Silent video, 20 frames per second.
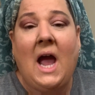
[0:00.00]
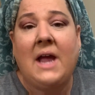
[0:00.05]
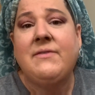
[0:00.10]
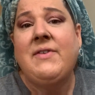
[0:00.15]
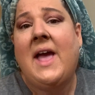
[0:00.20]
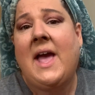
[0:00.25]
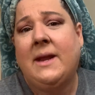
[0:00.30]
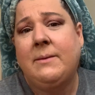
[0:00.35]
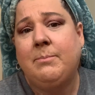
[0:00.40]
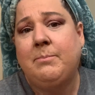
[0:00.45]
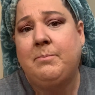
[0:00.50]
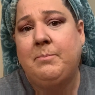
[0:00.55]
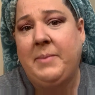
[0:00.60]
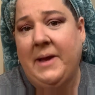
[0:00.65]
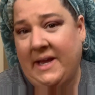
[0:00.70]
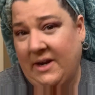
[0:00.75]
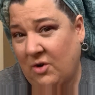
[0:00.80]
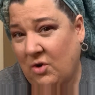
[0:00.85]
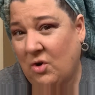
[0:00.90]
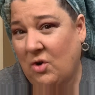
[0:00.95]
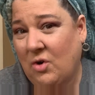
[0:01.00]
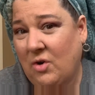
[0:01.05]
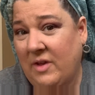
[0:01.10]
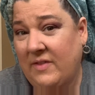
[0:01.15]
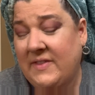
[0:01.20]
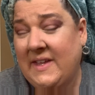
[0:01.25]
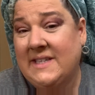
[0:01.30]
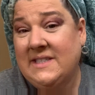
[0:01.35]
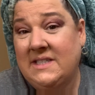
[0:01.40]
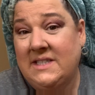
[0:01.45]
I've had better
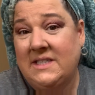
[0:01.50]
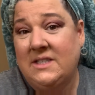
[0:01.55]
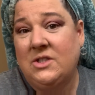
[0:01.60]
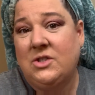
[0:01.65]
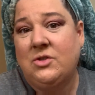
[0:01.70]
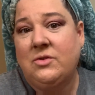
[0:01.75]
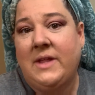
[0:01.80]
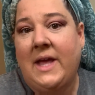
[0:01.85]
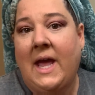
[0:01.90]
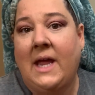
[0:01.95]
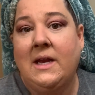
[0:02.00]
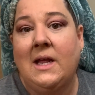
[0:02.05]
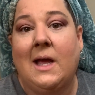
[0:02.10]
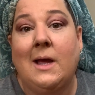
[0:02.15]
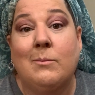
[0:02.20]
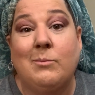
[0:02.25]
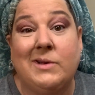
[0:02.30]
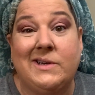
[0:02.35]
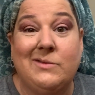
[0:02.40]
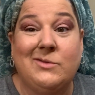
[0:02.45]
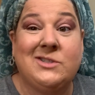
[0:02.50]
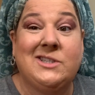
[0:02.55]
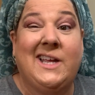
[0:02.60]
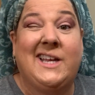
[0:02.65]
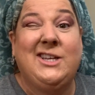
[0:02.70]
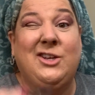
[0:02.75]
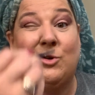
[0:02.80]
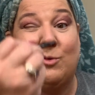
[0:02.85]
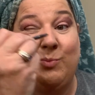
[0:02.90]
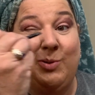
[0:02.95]
that didn't do that, but it was
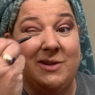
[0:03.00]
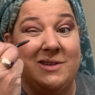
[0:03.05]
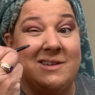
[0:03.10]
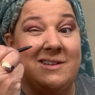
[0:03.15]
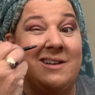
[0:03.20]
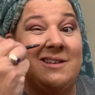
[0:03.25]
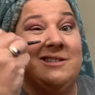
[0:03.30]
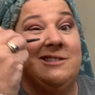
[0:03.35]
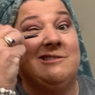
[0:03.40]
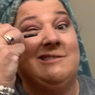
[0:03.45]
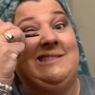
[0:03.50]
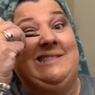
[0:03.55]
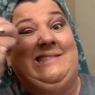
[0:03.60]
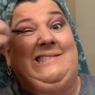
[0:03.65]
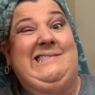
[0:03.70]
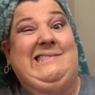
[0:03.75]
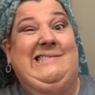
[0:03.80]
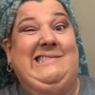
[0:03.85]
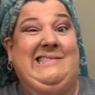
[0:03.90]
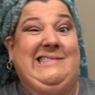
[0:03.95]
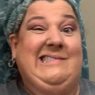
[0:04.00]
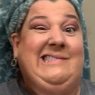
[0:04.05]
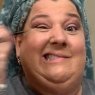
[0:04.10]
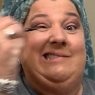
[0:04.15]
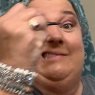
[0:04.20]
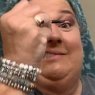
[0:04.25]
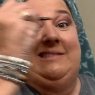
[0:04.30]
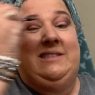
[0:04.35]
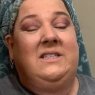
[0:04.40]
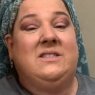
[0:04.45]
like you're putting it on here like,
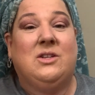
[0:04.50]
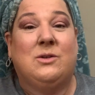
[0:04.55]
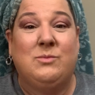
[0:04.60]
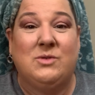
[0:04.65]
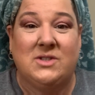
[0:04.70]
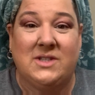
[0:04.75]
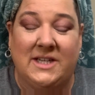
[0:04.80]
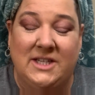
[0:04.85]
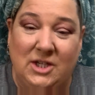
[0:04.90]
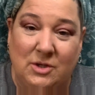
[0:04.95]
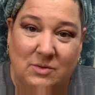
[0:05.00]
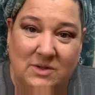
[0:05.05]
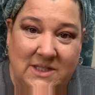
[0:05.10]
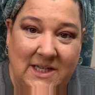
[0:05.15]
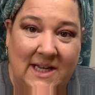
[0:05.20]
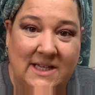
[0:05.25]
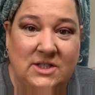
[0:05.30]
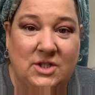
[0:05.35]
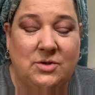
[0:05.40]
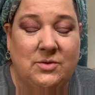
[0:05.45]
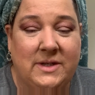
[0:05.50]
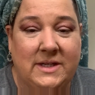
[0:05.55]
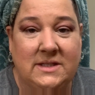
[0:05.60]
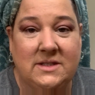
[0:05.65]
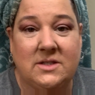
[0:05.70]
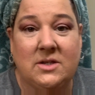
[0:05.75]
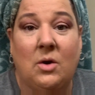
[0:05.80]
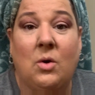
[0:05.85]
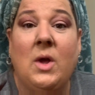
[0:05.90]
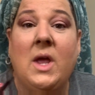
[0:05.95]
ugh, it's almost like you were tattooing.
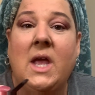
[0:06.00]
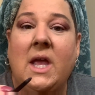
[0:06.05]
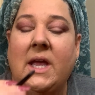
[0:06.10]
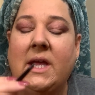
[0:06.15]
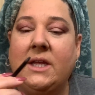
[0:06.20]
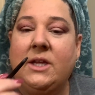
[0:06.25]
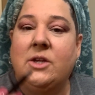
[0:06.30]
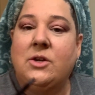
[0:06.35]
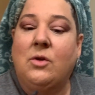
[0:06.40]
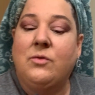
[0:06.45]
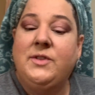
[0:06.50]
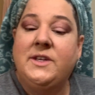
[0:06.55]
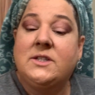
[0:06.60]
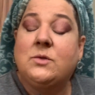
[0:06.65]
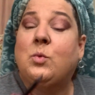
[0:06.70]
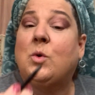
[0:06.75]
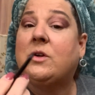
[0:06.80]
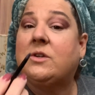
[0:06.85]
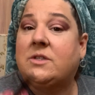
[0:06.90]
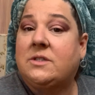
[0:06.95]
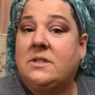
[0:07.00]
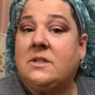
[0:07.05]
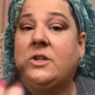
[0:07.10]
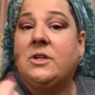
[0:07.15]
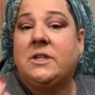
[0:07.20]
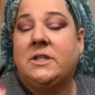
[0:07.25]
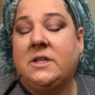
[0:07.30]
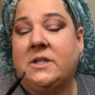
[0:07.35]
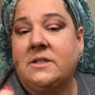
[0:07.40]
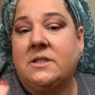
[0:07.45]
So, this works
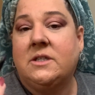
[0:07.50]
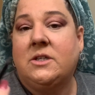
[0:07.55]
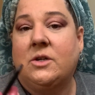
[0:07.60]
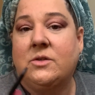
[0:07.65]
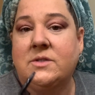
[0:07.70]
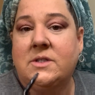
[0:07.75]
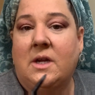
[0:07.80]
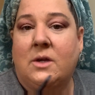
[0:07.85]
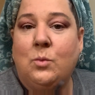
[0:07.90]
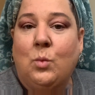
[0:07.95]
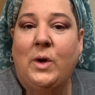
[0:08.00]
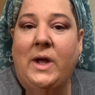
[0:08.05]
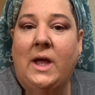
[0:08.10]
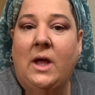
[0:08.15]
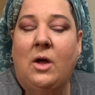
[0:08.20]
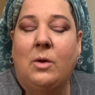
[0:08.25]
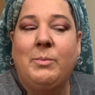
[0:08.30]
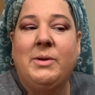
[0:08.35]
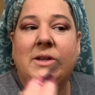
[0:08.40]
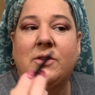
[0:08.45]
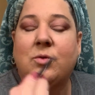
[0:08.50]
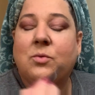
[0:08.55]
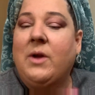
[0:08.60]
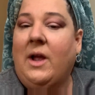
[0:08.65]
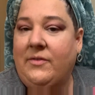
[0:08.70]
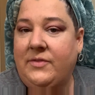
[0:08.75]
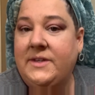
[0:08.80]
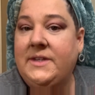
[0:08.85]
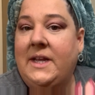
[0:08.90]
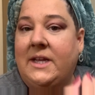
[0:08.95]
good because it goes on well, but
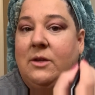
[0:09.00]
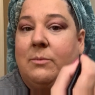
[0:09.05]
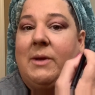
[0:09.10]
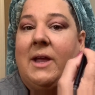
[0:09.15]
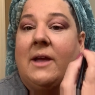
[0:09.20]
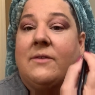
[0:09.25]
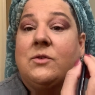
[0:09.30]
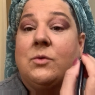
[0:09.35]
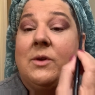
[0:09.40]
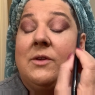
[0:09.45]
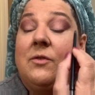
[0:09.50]
throughout the day you may have to